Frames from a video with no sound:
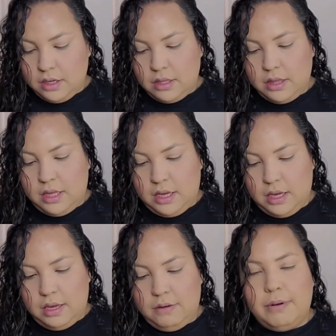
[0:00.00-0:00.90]

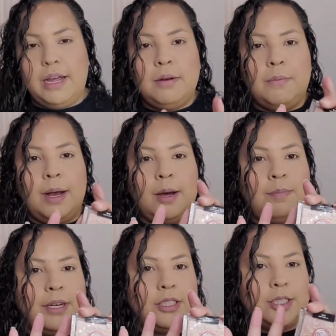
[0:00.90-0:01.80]
the Wet and Wild
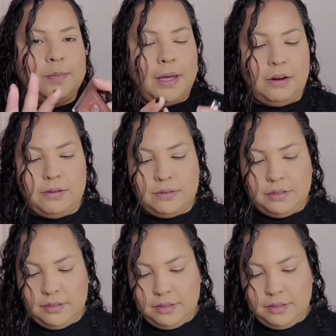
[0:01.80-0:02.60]
Precious Petals.